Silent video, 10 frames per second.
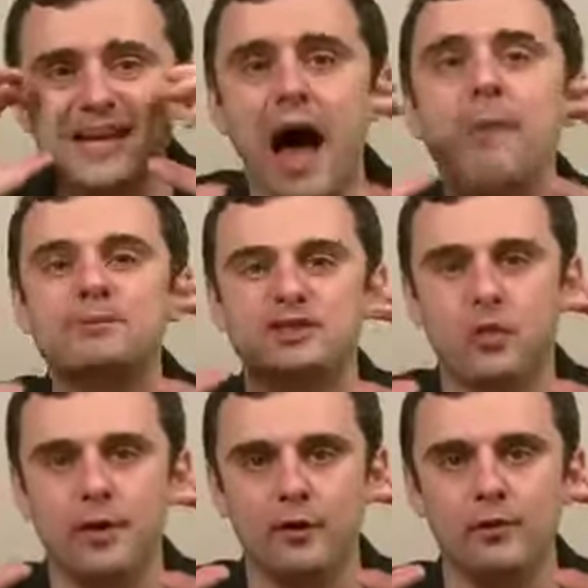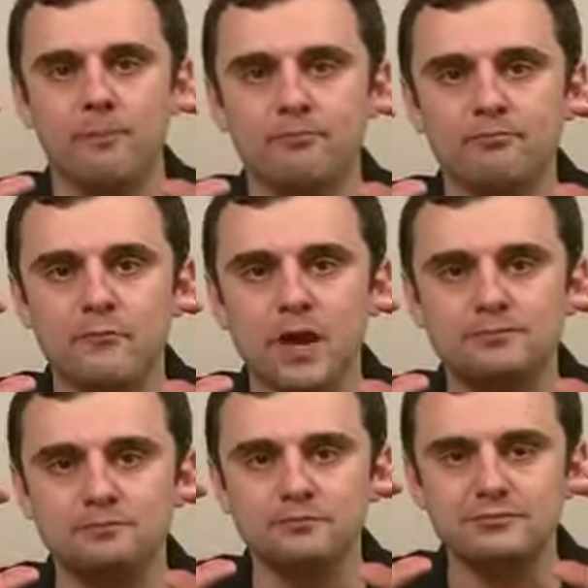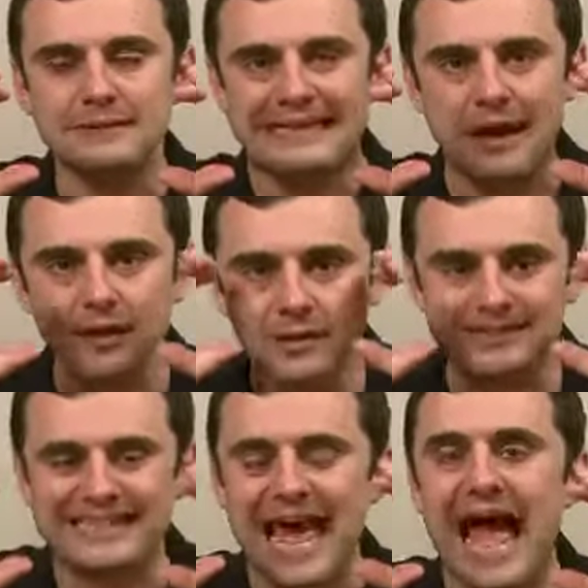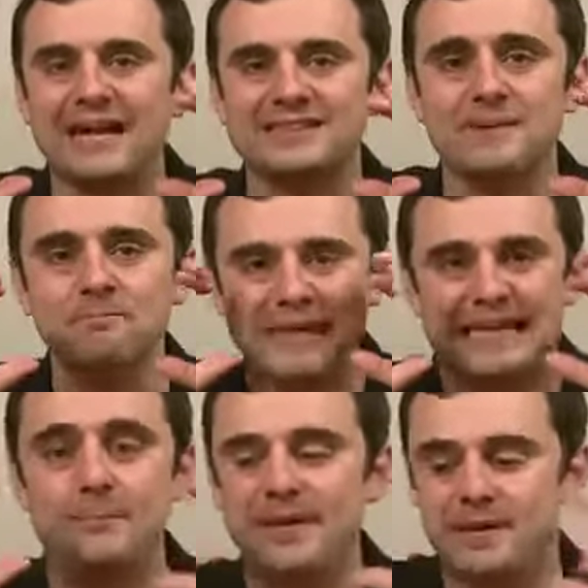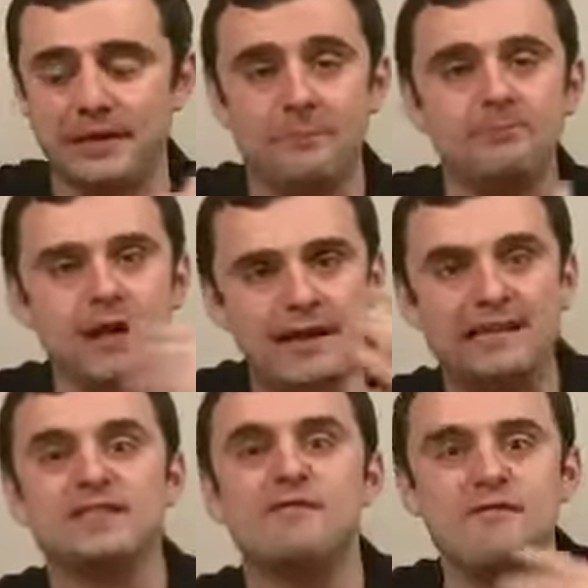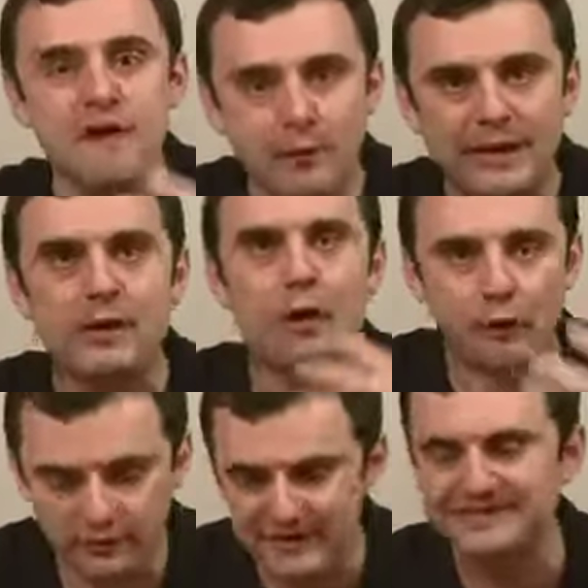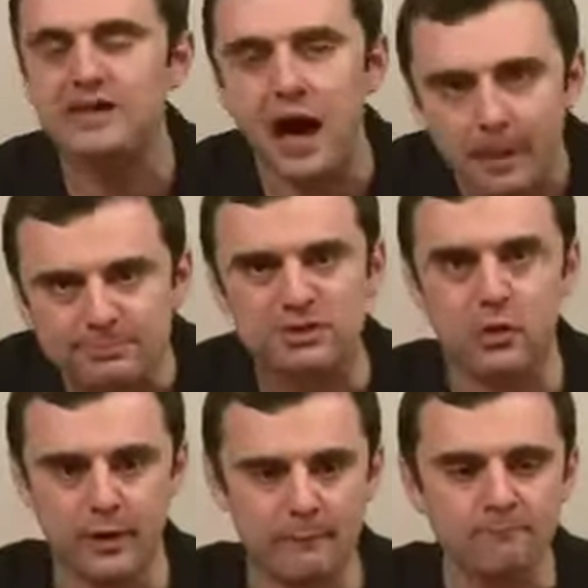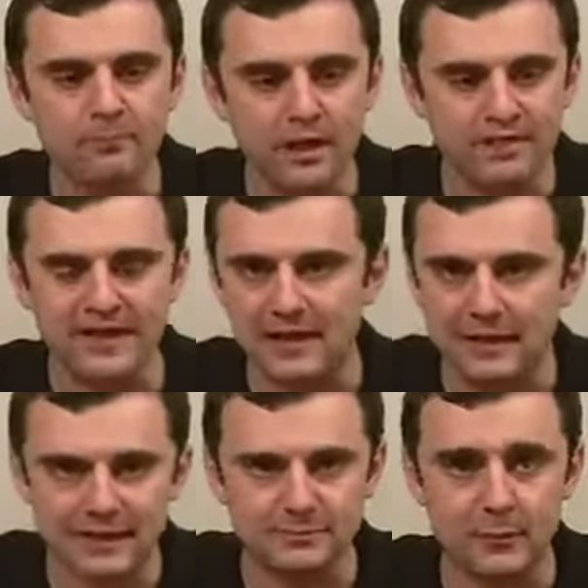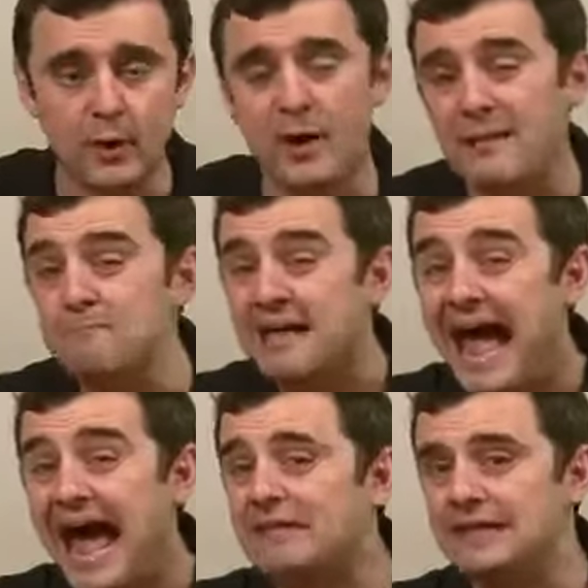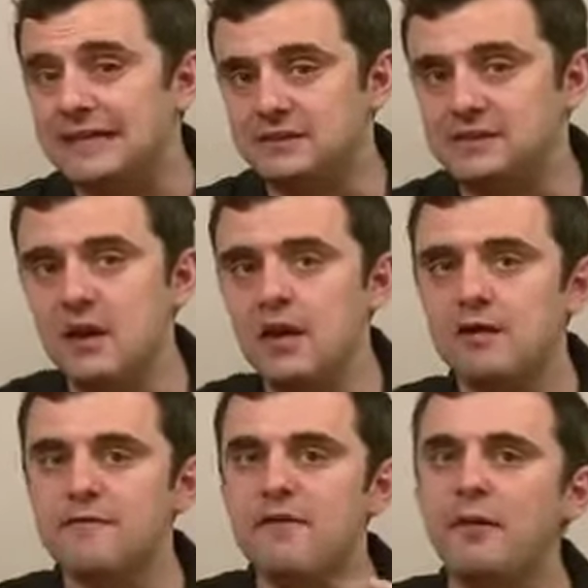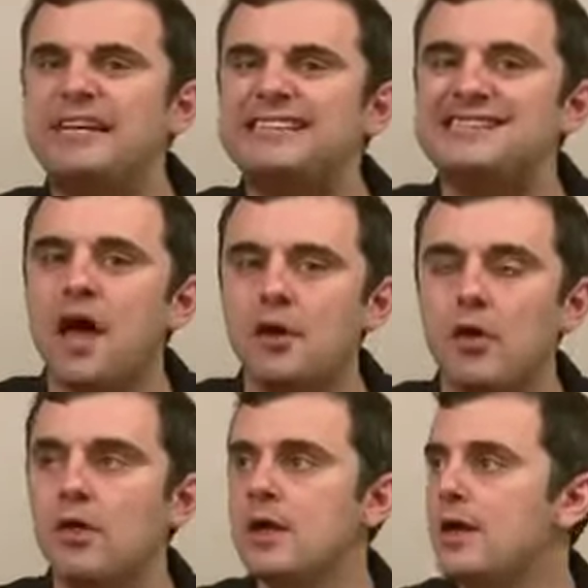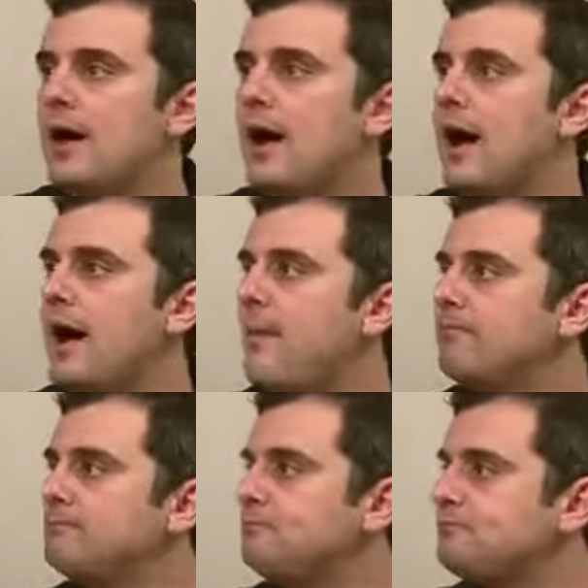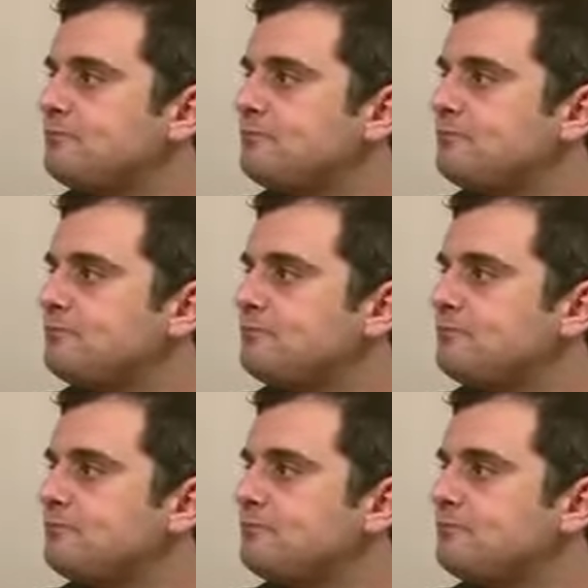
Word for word: topsoil attacks immediately. I get this very earthy topsoil thing that hits me right away. Elegance, very subtle, um,